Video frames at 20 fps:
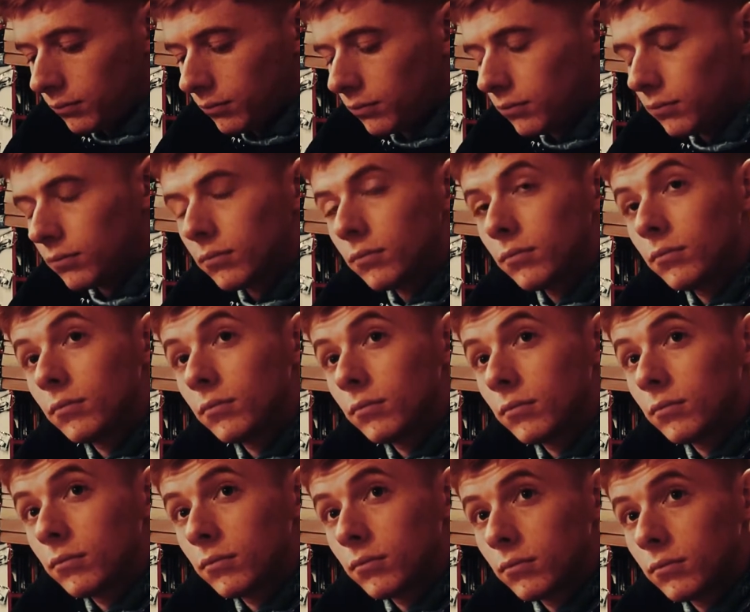say, we're all
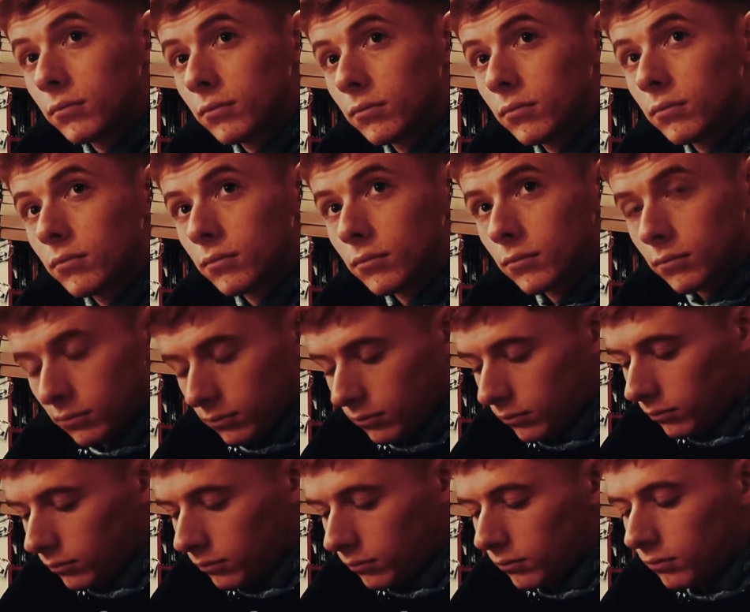in the process of
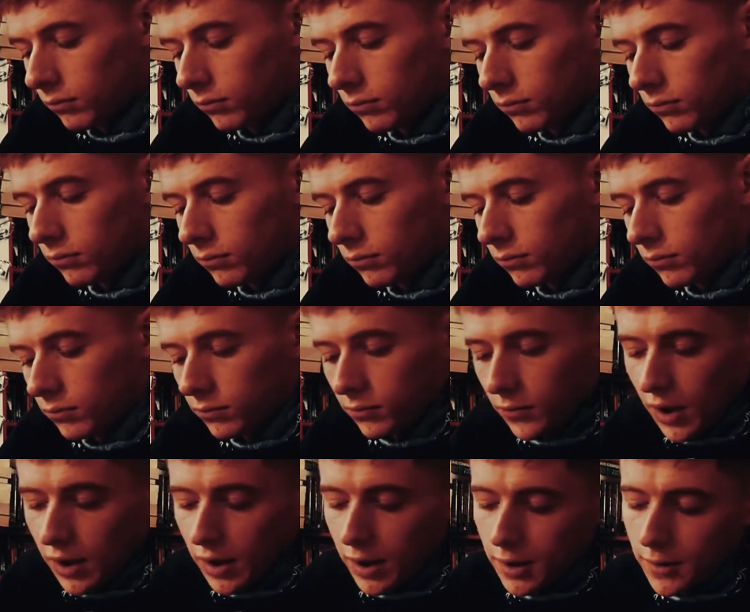doing it,
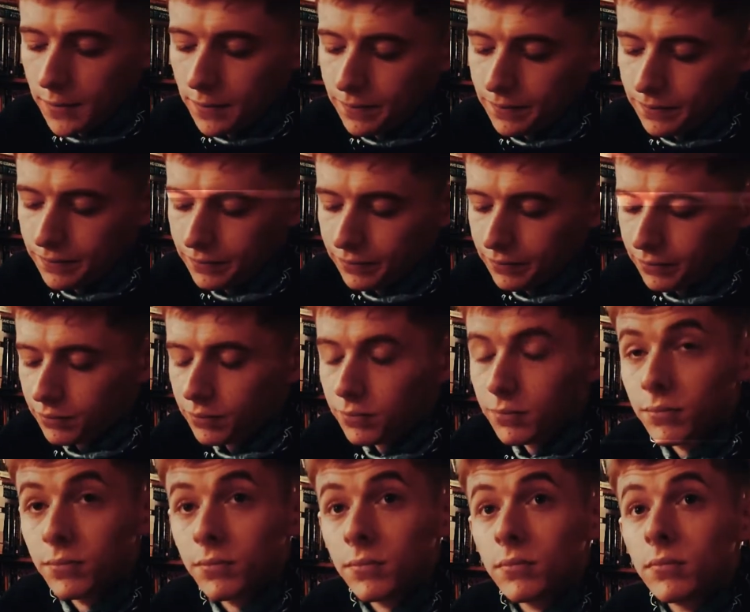tipping the balance in
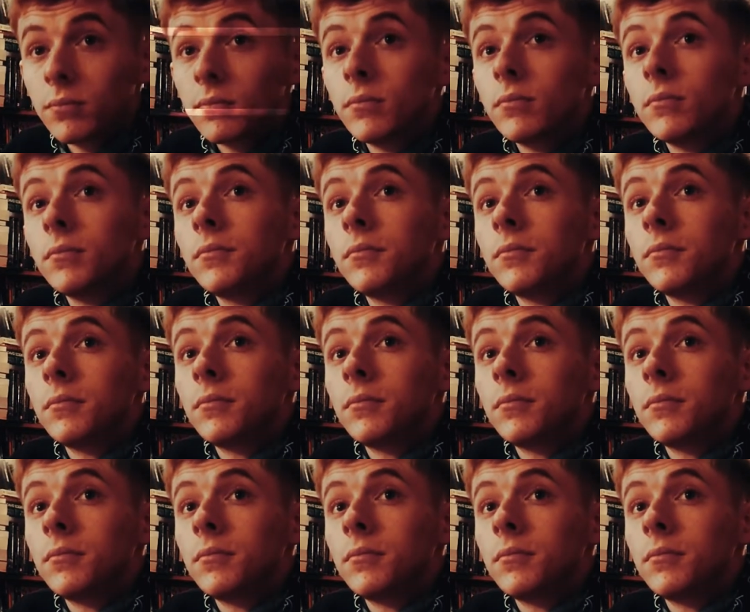our favour.